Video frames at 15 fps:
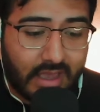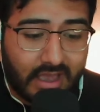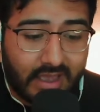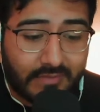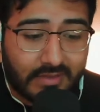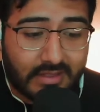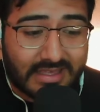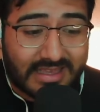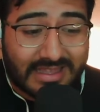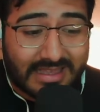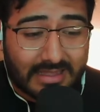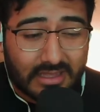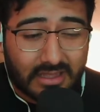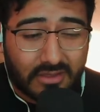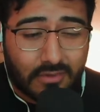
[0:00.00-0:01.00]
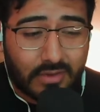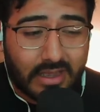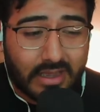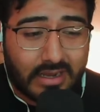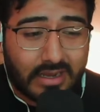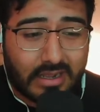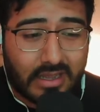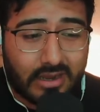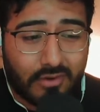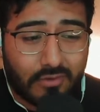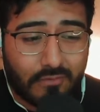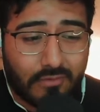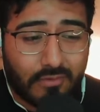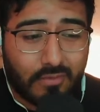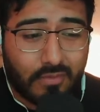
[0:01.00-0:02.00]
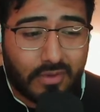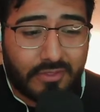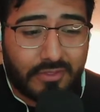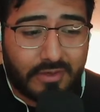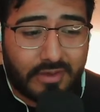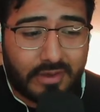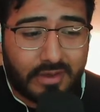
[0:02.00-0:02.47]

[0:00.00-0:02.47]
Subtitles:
Having said that, let's go ahead and get over with